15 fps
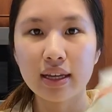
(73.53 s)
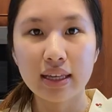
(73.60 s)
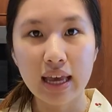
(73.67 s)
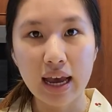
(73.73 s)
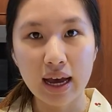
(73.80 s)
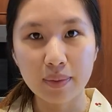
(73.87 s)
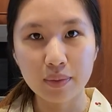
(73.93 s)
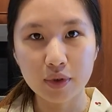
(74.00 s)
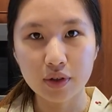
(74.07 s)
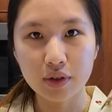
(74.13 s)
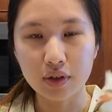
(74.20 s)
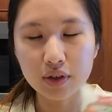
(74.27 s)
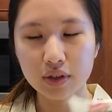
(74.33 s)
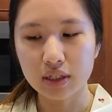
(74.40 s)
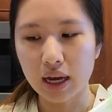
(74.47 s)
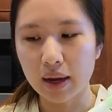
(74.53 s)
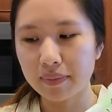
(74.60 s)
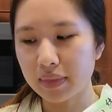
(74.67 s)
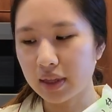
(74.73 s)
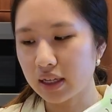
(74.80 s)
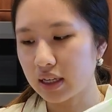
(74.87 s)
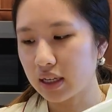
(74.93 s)
yam noodles. I'm
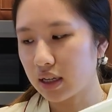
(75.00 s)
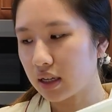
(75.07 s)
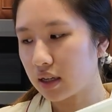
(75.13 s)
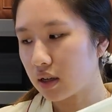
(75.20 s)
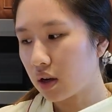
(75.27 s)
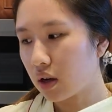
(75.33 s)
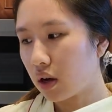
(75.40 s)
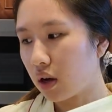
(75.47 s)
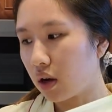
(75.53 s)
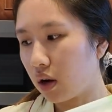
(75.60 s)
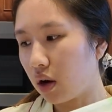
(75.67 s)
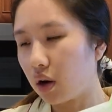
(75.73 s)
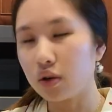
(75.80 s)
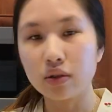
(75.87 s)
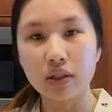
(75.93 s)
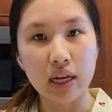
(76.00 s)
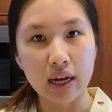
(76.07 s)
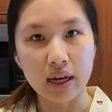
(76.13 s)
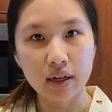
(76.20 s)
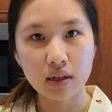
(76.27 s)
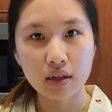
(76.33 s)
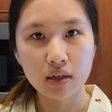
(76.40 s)
thinking
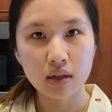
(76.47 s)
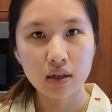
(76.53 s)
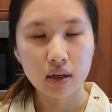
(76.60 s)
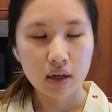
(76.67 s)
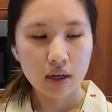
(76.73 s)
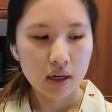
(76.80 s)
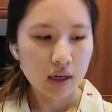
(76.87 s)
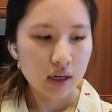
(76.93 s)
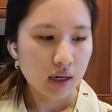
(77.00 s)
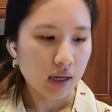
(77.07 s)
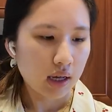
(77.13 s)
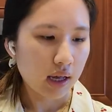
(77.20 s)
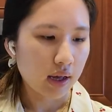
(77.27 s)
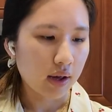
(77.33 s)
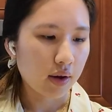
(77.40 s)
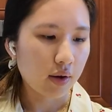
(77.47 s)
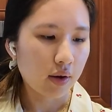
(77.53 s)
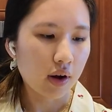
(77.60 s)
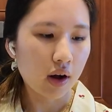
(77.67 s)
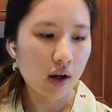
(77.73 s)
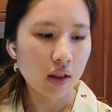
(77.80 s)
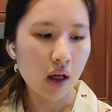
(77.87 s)
Oden,
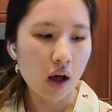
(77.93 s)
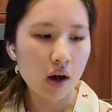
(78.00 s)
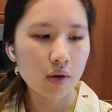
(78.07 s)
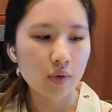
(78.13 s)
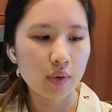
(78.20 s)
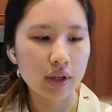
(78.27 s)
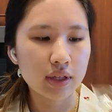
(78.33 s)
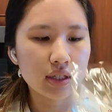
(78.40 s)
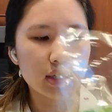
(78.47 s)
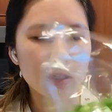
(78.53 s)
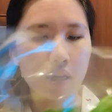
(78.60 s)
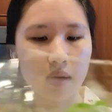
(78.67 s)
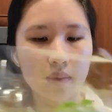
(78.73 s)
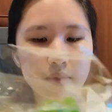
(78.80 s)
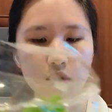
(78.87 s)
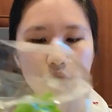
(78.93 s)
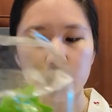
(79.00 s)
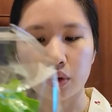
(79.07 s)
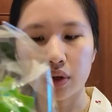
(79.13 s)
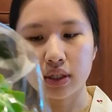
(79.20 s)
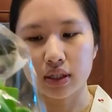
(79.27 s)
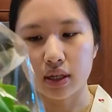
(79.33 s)
along with some
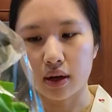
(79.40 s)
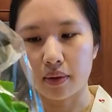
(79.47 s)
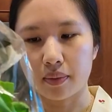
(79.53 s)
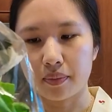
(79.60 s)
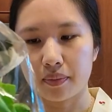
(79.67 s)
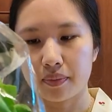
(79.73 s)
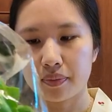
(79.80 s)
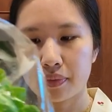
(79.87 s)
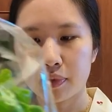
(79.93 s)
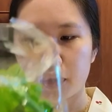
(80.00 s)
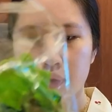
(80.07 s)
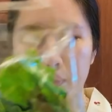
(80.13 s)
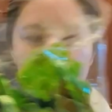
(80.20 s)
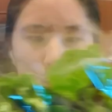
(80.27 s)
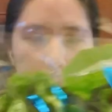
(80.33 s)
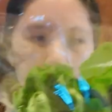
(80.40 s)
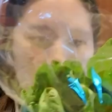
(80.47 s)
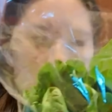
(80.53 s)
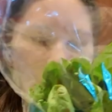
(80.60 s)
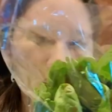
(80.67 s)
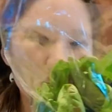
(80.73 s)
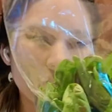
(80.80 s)
choy sum, or
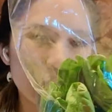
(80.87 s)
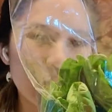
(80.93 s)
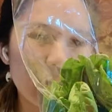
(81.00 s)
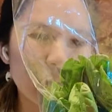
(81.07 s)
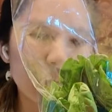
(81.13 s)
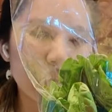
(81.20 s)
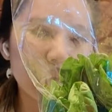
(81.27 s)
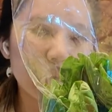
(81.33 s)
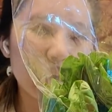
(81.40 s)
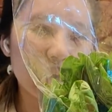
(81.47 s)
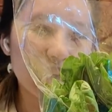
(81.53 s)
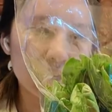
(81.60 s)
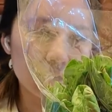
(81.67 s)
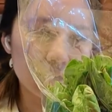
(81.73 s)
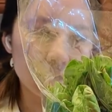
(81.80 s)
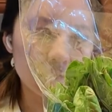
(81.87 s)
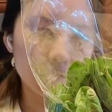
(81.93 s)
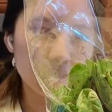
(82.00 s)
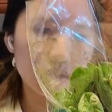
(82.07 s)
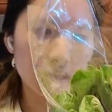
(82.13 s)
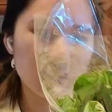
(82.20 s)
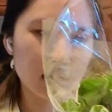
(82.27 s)
nanohana.
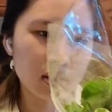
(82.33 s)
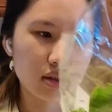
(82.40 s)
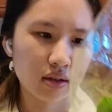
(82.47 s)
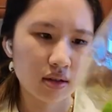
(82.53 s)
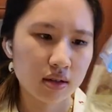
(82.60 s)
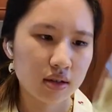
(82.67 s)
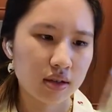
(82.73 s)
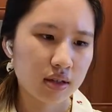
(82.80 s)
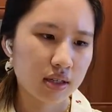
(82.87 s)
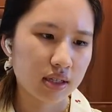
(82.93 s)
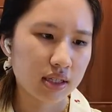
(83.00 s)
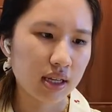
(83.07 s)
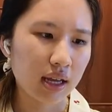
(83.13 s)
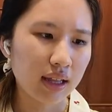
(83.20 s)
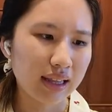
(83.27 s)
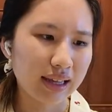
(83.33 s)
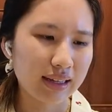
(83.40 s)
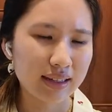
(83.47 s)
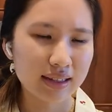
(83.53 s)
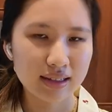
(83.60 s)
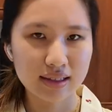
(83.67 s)
Is that like